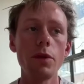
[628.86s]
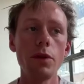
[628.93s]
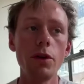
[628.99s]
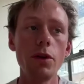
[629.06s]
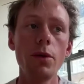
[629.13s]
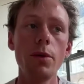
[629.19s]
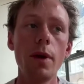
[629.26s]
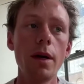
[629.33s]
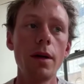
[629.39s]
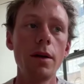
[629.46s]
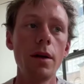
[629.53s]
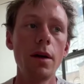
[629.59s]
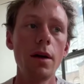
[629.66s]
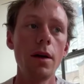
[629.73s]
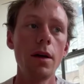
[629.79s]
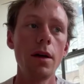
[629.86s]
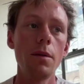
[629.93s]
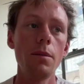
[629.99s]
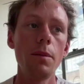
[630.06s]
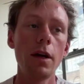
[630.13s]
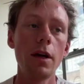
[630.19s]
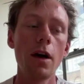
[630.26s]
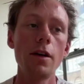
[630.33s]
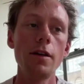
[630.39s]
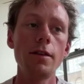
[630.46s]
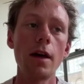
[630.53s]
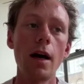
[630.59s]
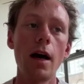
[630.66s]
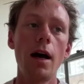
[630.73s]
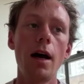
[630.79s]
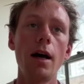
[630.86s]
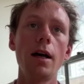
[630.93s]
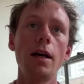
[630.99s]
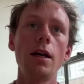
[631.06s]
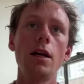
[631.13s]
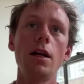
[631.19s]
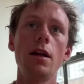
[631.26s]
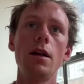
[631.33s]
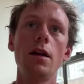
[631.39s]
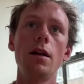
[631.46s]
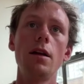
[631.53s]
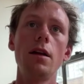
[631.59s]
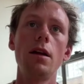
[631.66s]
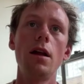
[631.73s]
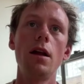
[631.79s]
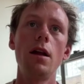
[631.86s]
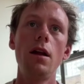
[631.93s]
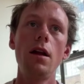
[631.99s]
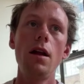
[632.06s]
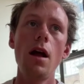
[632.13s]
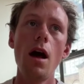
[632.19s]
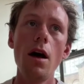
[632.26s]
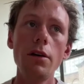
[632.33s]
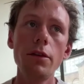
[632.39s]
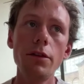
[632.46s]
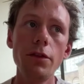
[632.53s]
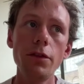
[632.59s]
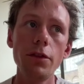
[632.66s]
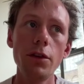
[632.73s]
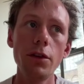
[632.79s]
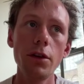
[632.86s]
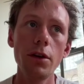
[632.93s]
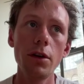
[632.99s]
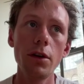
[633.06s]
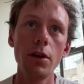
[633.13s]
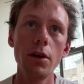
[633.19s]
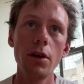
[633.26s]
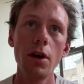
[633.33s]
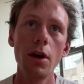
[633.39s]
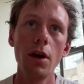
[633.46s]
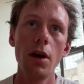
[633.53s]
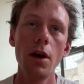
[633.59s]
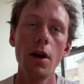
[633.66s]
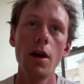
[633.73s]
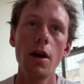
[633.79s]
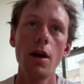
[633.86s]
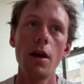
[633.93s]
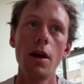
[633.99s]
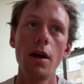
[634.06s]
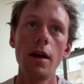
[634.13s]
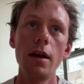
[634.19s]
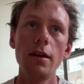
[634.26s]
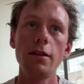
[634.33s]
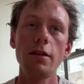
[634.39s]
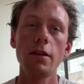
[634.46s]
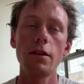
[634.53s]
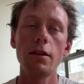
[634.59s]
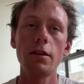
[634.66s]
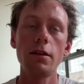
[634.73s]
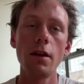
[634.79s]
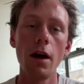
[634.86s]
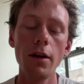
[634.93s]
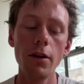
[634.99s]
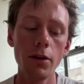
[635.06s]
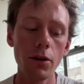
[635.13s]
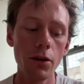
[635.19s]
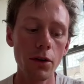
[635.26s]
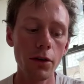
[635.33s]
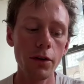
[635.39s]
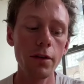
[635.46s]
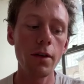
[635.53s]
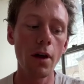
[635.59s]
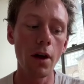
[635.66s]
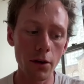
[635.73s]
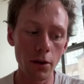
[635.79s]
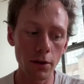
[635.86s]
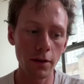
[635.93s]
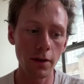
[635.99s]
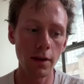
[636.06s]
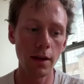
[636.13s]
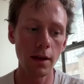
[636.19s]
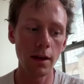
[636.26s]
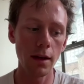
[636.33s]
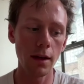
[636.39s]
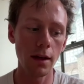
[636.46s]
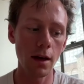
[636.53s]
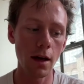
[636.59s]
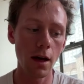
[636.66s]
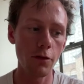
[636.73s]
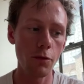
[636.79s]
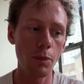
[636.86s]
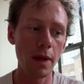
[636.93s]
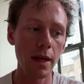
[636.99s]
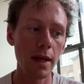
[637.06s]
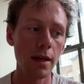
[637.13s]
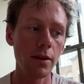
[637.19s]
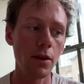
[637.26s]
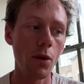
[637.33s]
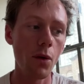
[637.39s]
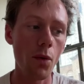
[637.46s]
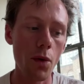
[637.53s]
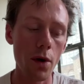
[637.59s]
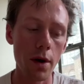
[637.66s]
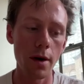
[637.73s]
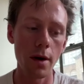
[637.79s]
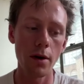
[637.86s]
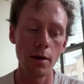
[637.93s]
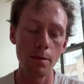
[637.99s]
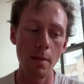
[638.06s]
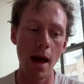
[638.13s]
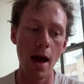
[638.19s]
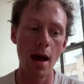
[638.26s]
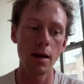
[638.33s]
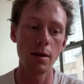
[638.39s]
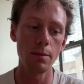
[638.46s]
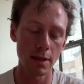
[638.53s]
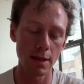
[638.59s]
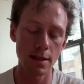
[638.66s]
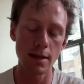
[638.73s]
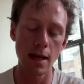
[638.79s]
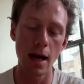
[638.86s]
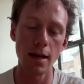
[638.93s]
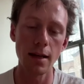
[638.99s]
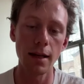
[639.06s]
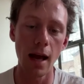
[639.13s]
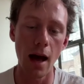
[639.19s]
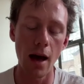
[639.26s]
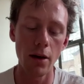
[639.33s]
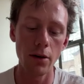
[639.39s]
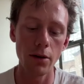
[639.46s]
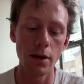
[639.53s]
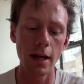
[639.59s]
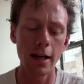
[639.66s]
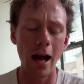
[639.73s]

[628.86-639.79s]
with Ewan because I loved his subtlety of being the ordinary man but standing out.